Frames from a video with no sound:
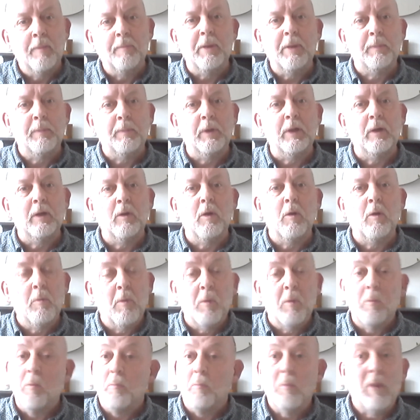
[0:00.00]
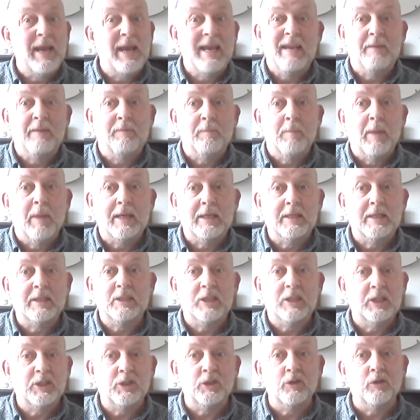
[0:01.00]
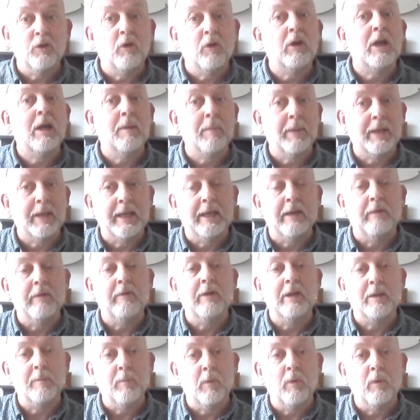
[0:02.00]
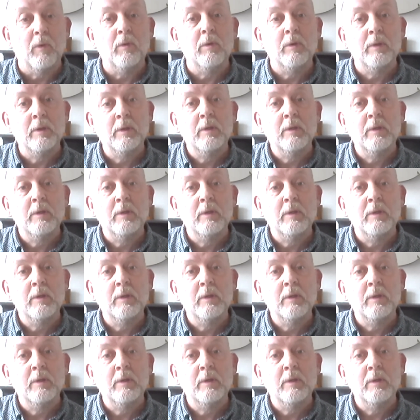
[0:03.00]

people may even make a decision not coming here anymore.